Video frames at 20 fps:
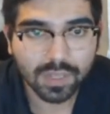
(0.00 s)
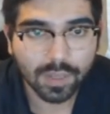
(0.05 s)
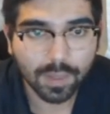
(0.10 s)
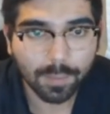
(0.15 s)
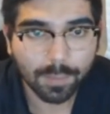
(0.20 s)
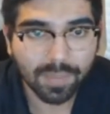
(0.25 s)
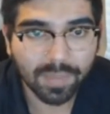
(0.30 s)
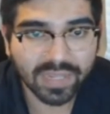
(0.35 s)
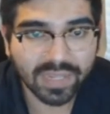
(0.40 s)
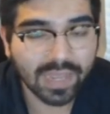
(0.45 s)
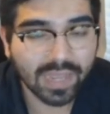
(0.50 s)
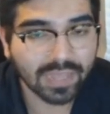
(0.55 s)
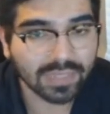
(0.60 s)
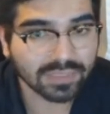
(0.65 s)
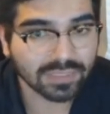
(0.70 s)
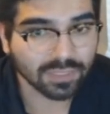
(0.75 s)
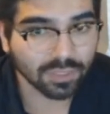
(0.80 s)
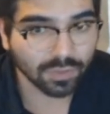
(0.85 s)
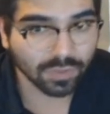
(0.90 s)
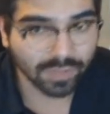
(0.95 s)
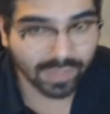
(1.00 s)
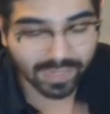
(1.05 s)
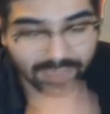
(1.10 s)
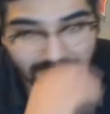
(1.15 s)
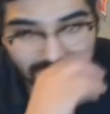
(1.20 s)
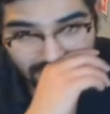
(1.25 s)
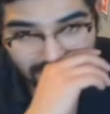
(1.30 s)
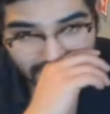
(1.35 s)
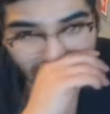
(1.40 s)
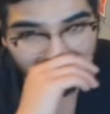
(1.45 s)
But yeah, so
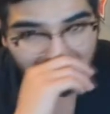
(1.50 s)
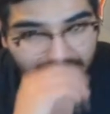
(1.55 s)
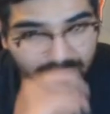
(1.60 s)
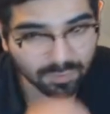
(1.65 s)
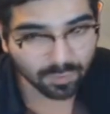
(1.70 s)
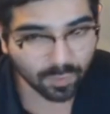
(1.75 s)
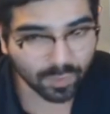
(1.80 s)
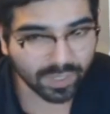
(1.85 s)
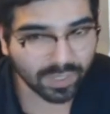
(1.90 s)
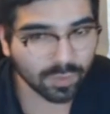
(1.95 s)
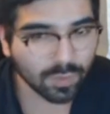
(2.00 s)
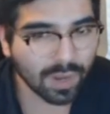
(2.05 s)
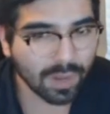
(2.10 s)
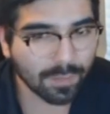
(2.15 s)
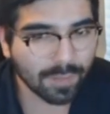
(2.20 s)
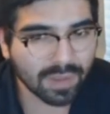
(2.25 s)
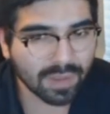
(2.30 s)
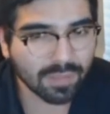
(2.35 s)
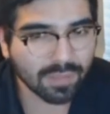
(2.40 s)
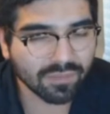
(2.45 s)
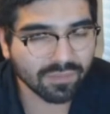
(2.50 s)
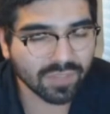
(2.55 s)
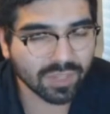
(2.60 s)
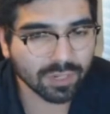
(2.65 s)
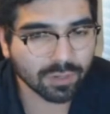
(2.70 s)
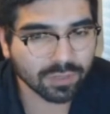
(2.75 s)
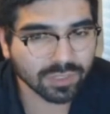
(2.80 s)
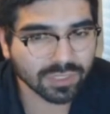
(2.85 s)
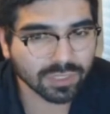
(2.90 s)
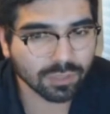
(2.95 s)
last week when I made my
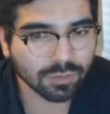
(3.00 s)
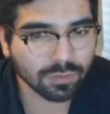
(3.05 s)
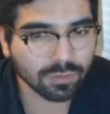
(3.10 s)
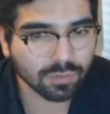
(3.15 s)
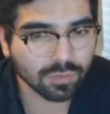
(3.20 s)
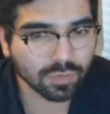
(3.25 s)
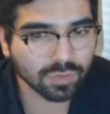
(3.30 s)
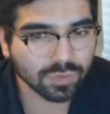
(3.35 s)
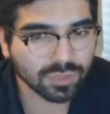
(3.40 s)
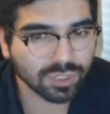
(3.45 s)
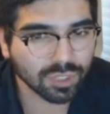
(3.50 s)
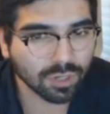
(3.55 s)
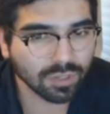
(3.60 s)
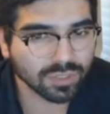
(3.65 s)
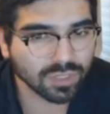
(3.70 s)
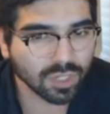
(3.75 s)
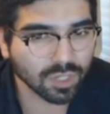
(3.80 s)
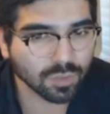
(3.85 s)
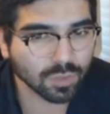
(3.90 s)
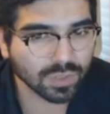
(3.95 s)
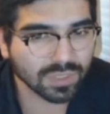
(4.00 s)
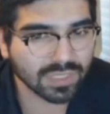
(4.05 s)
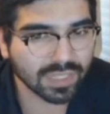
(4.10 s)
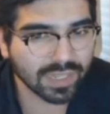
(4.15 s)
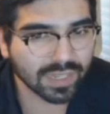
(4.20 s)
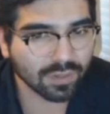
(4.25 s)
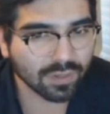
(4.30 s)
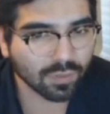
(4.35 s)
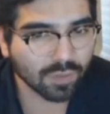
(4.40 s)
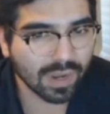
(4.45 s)
video or so, Charizard was
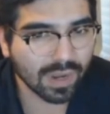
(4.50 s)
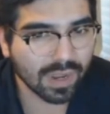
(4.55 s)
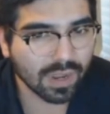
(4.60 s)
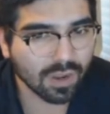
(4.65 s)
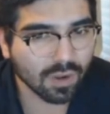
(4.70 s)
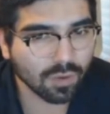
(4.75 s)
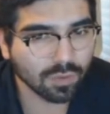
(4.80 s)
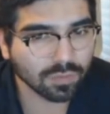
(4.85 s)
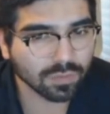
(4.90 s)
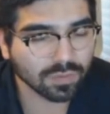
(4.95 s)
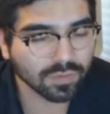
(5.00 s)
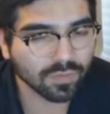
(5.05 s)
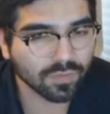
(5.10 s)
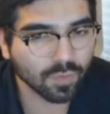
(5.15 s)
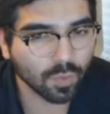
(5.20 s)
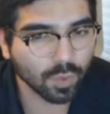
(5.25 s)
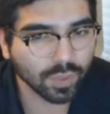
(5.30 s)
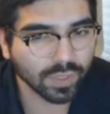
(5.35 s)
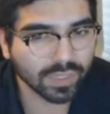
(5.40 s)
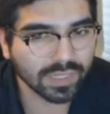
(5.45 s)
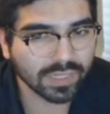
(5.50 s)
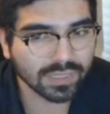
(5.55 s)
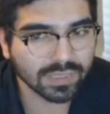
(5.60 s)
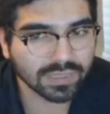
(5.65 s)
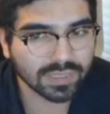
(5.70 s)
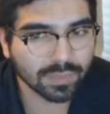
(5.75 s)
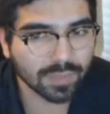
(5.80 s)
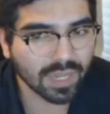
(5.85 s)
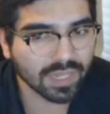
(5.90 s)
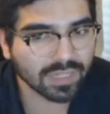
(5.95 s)
at around 40
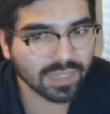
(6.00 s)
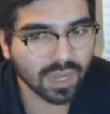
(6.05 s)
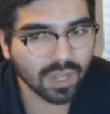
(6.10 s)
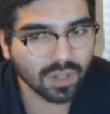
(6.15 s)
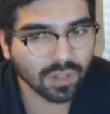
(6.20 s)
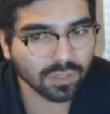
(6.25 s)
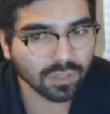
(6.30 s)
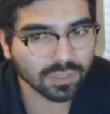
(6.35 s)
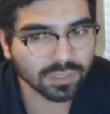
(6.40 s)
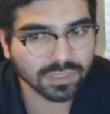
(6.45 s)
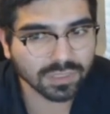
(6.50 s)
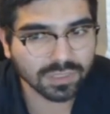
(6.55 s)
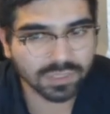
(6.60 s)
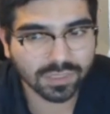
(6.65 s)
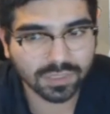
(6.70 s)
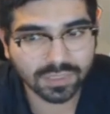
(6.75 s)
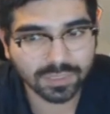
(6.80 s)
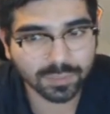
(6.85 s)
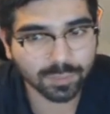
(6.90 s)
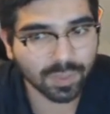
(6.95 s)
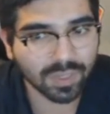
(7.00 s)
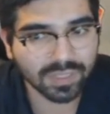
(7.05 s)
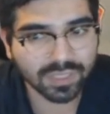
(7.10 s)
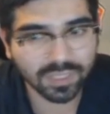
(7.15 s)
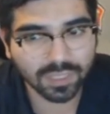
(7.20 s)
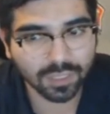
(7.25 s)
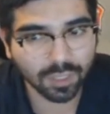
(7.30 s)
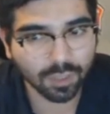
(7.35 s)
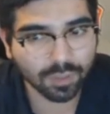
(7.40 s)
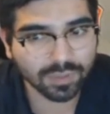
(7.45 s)
some odd dollars. This is probably the
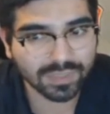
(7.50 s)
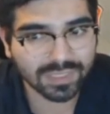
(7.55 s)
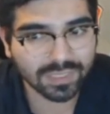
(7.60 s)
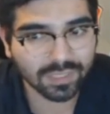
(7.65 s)
lowest here.